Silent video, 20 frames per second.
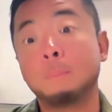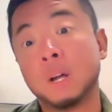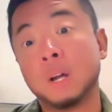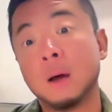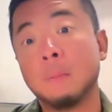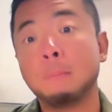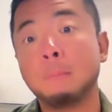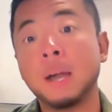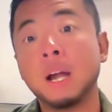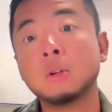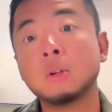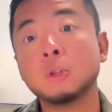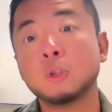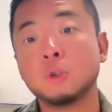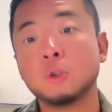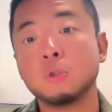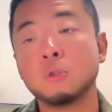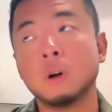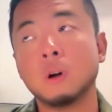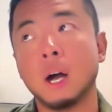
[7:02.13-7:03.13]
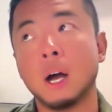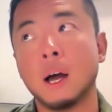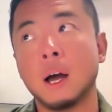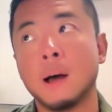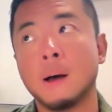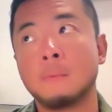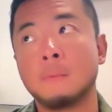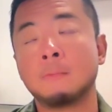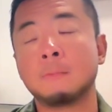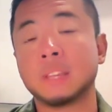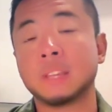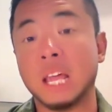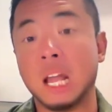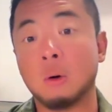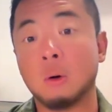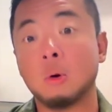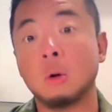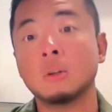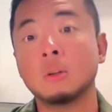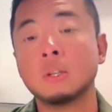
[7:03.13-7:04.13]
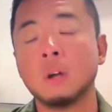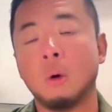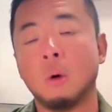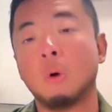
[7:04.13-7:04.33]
compared to tarot,